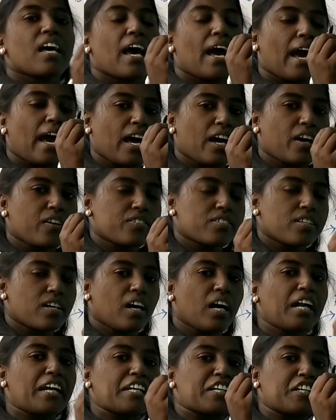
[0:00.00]
has
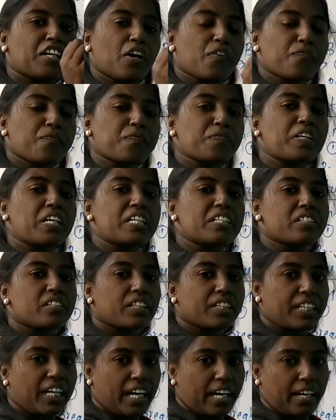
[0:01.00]
a definite
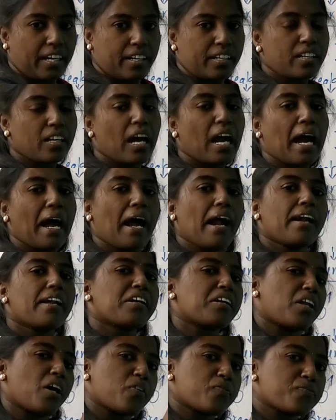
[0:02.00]
rate
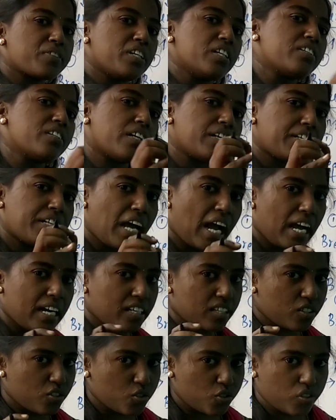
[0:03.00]
and definite
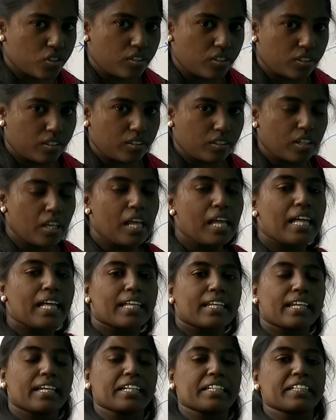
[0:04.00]
direction,
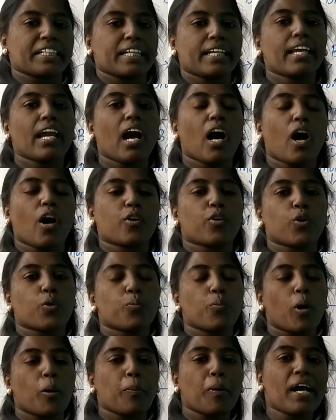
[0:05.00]
like the
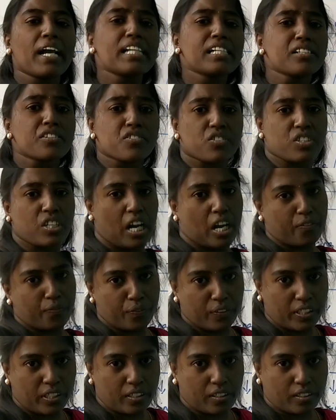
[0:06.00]
automobile
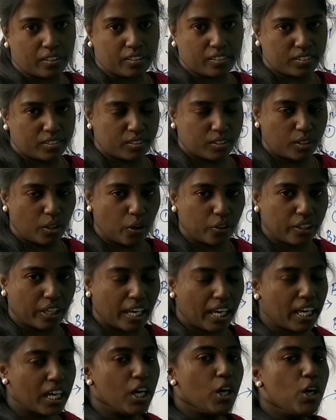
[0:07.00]
traffic.
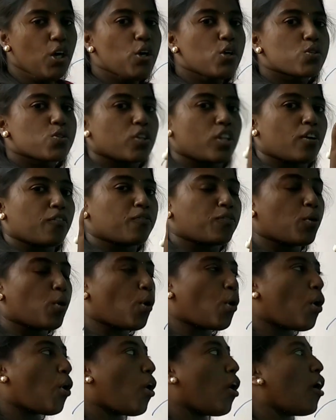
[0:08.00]
Okay, so the
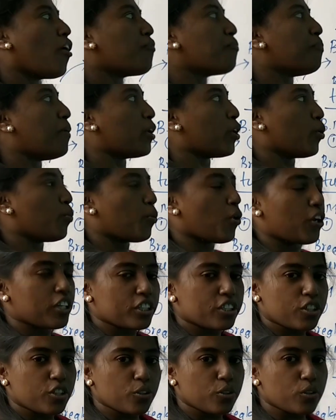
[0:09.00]
flow of
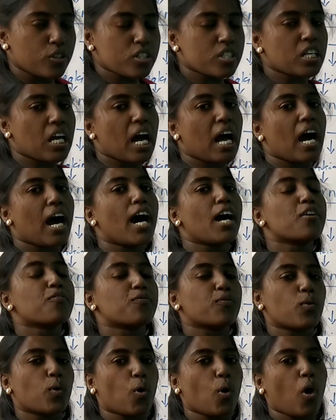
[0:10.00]
biomolecules or
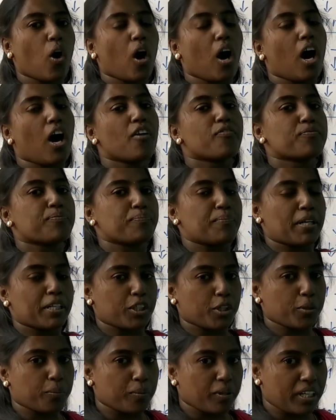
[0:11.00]
flow of
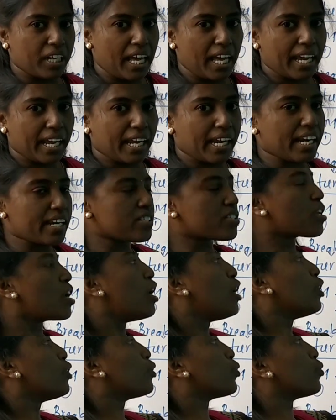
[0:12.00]
metabolites
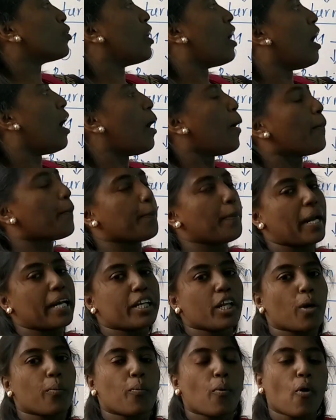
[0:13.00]
through the
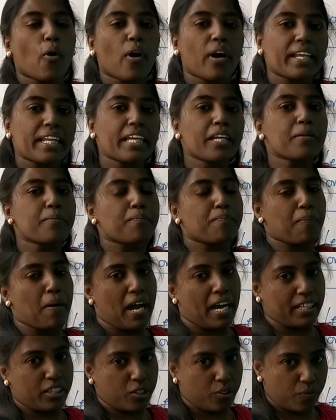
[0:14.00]
metabolic
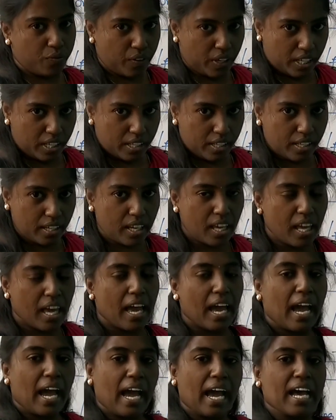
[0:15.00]
pathway
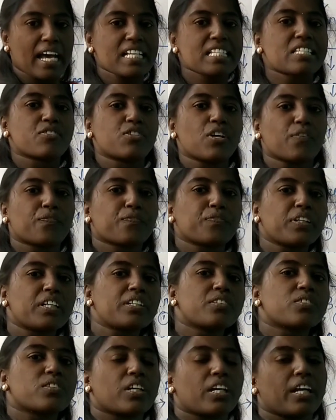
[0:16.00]
has
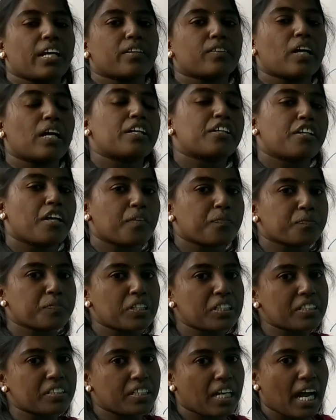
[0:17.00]
definite rate and
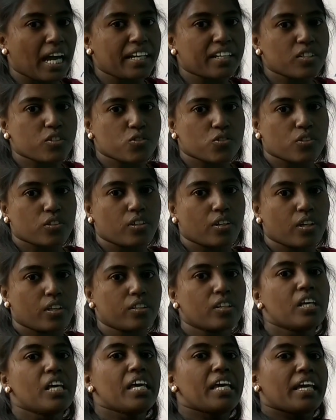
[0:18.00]
definite
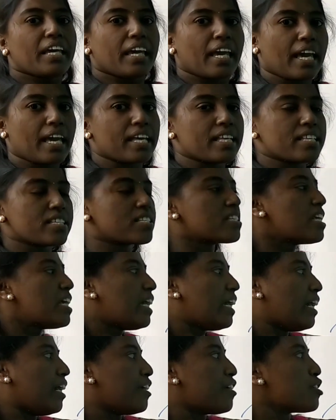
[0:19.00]
direction. Hence,
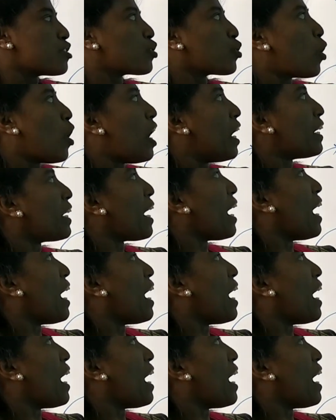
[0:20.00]
it is called